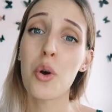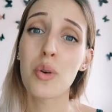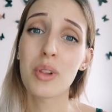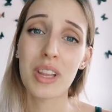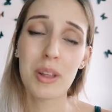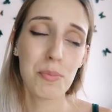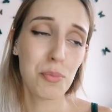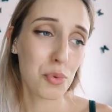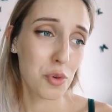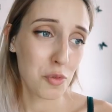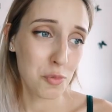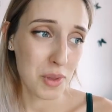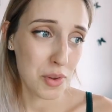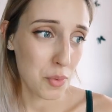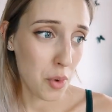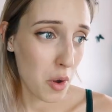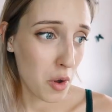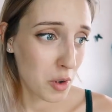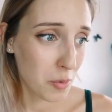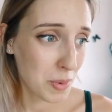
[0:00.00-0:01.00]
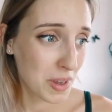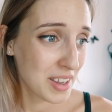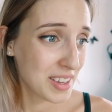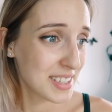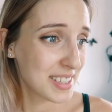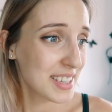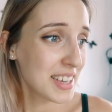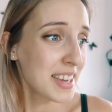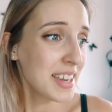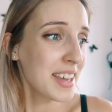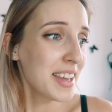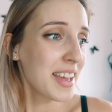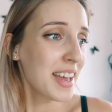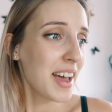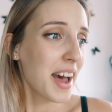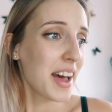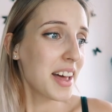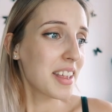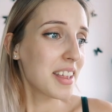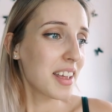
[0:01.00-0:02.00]
totally proved me wrong, because
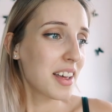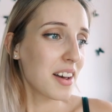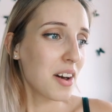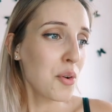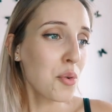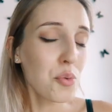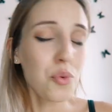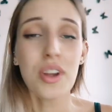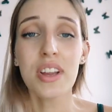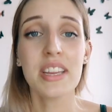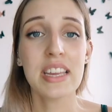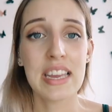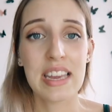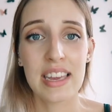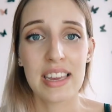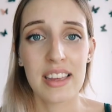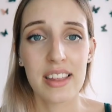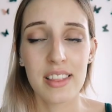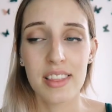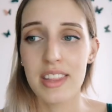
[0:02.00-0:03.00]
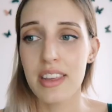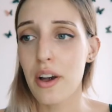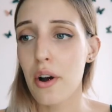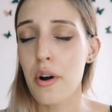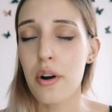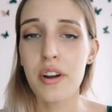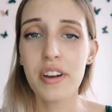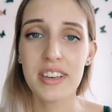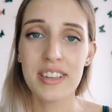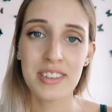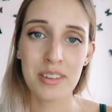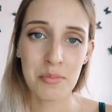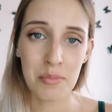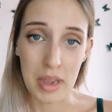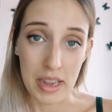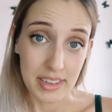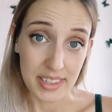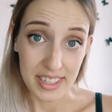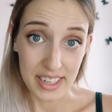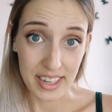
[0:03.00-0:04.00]
already the art is
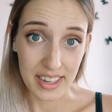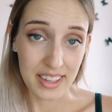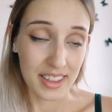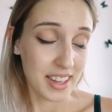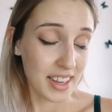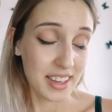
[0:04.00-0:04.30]
amazing.